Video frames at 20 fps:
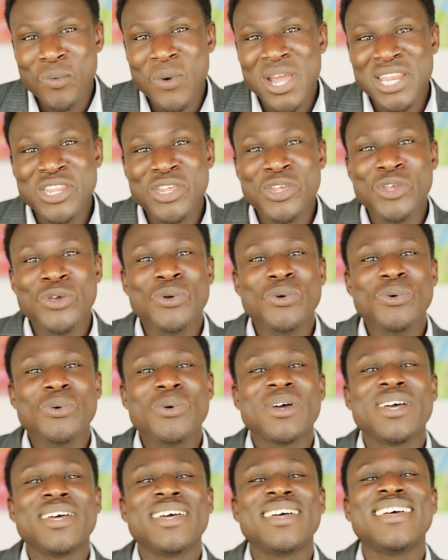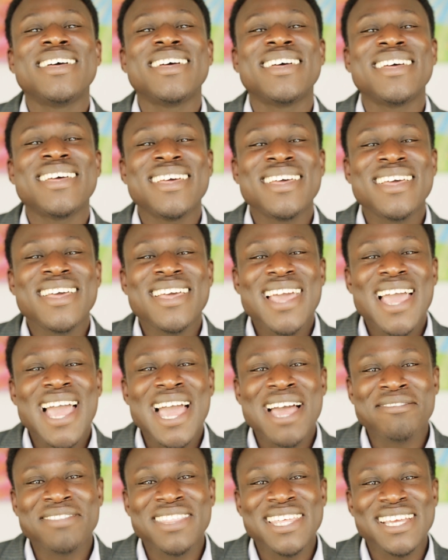when you
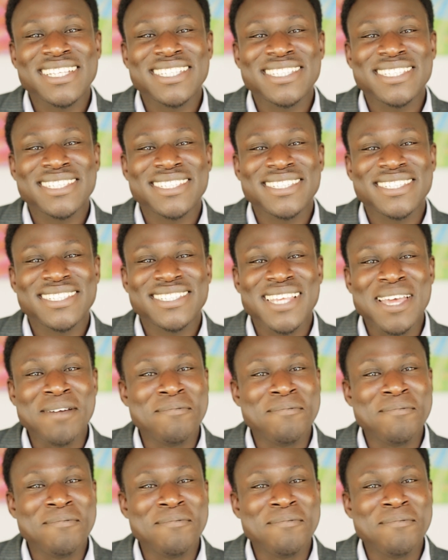have this